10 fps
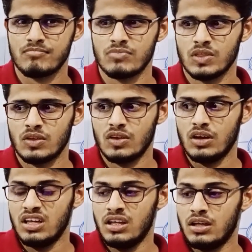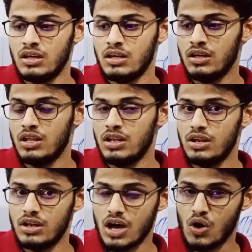Now, in our next
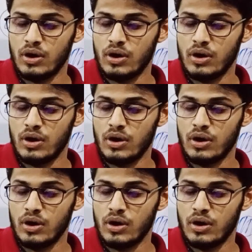class,